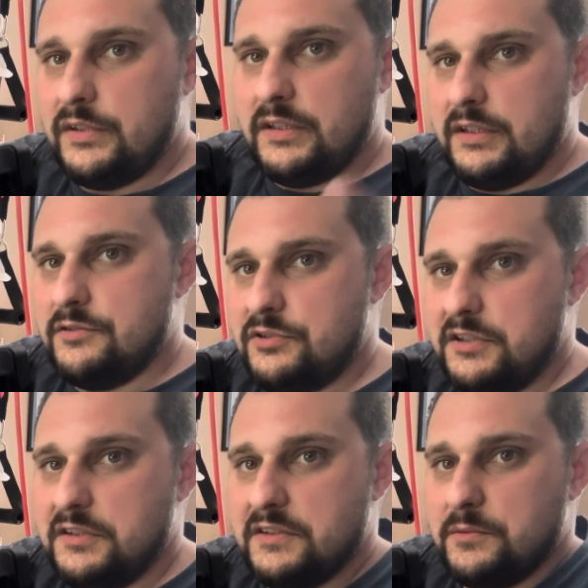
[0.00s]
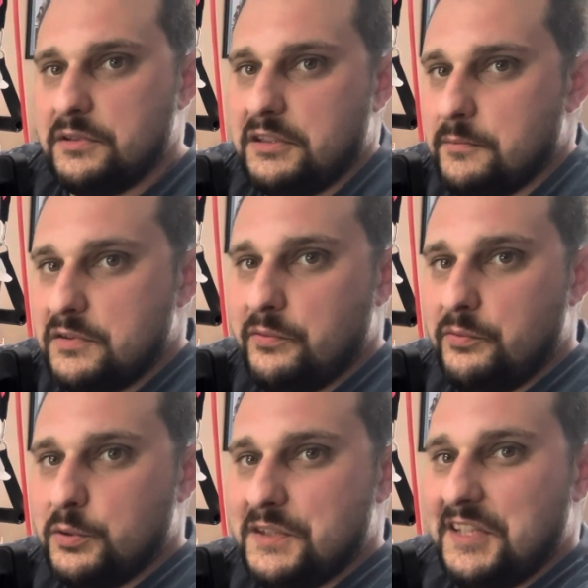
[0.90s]
ingenious when it comes to
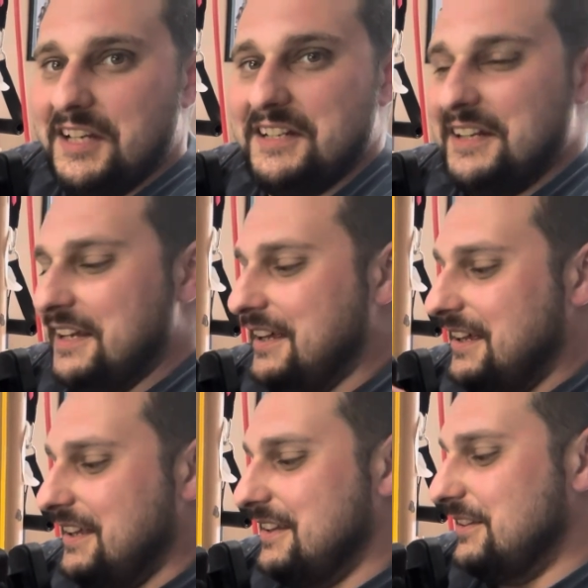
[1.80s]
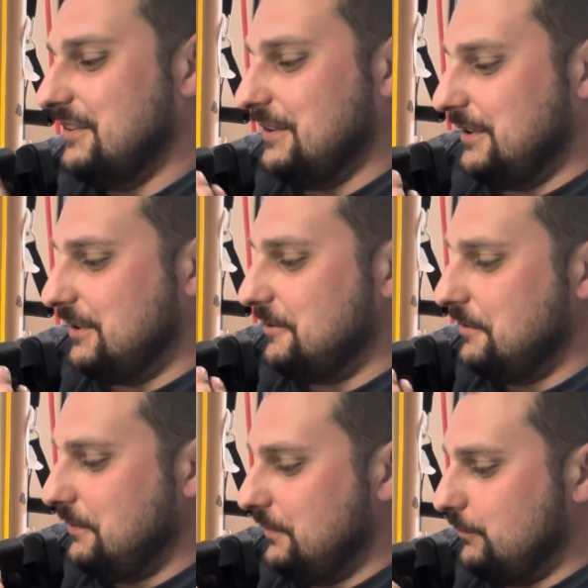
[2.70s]
foresight. You know,
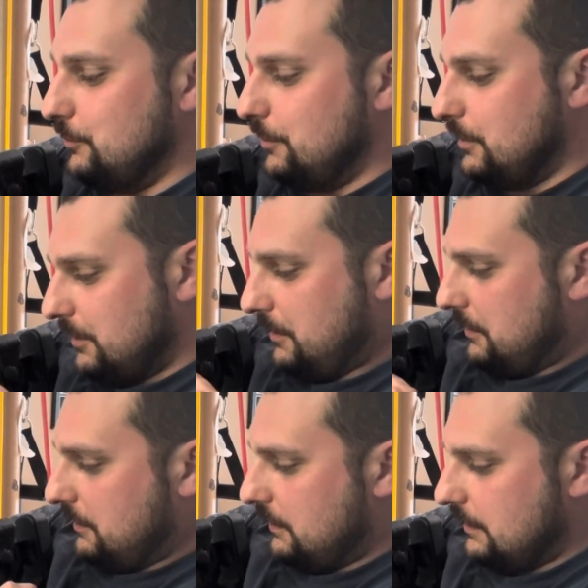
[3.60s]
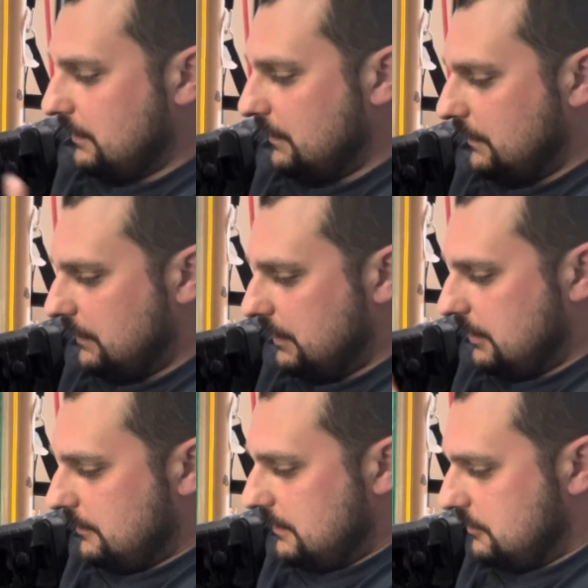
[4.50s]
Ruger,
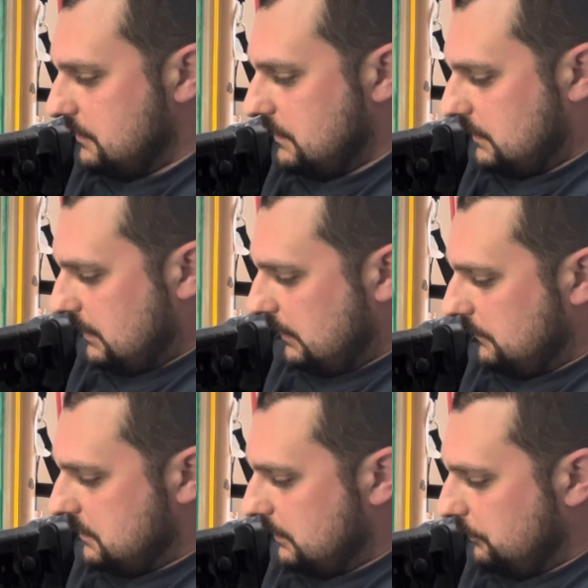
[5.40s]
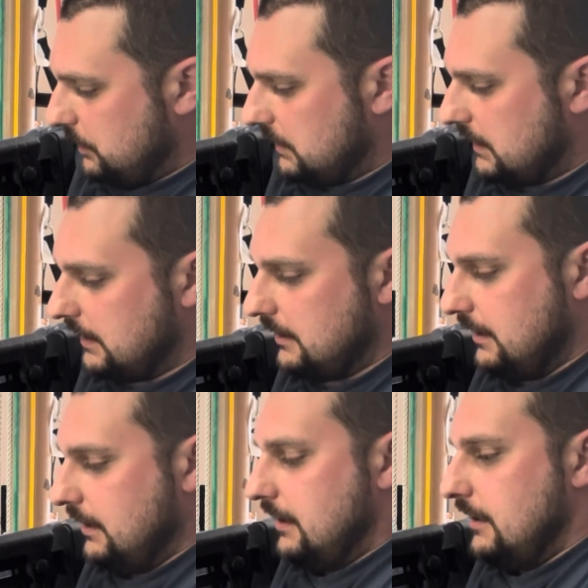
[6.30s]
they just think of stuff like that.
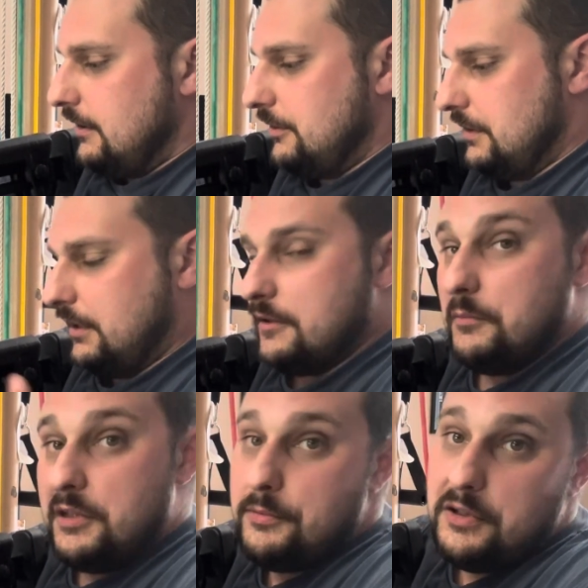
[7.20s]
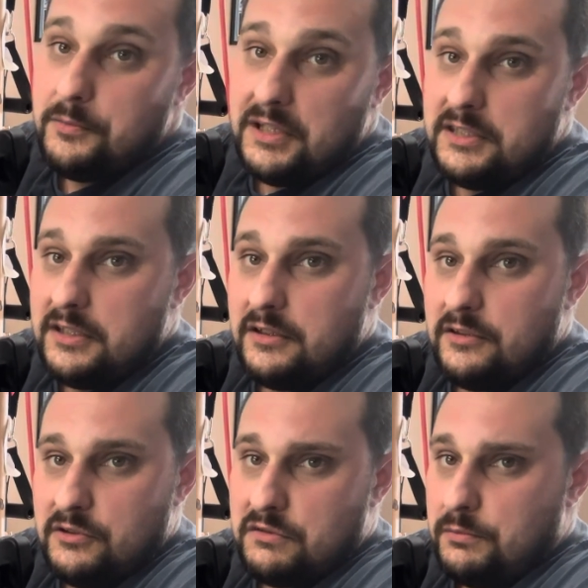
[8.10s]
They're like, oh, maybe you might need an
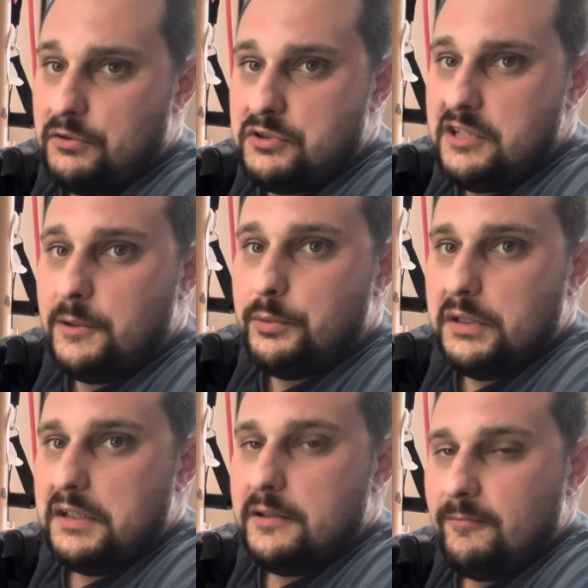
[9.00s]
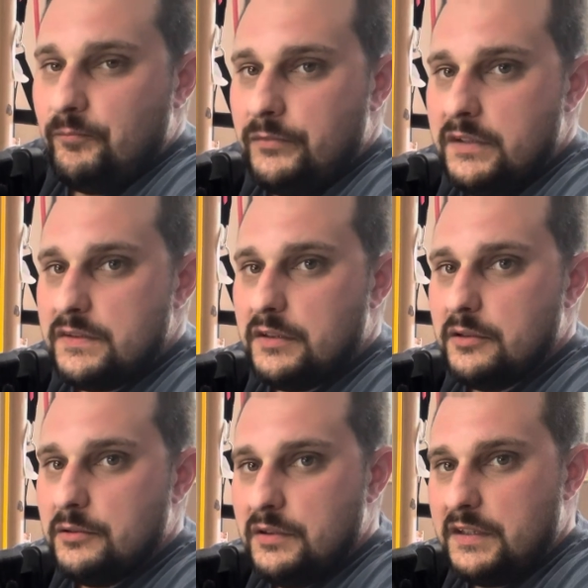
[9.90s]
adjustable cheek plate.
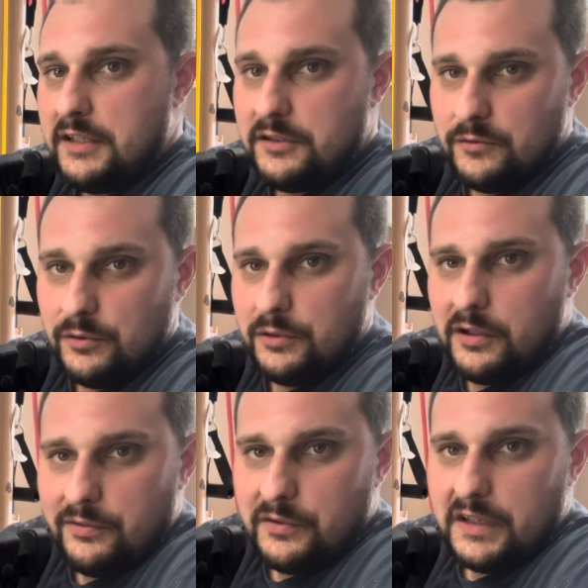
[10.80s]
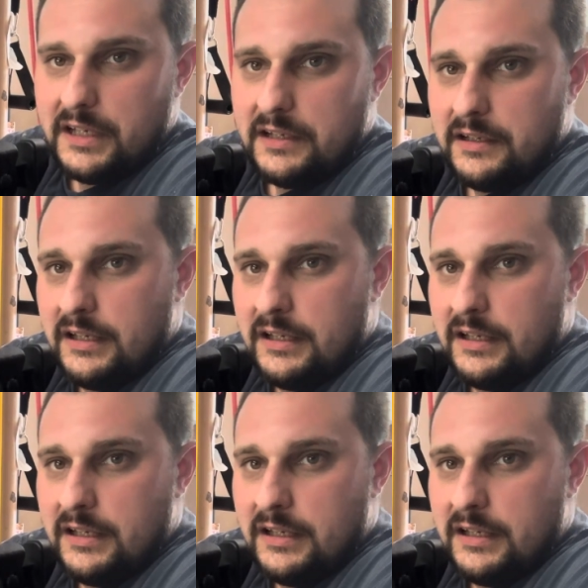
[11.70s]
So thank you, Ruger, for that,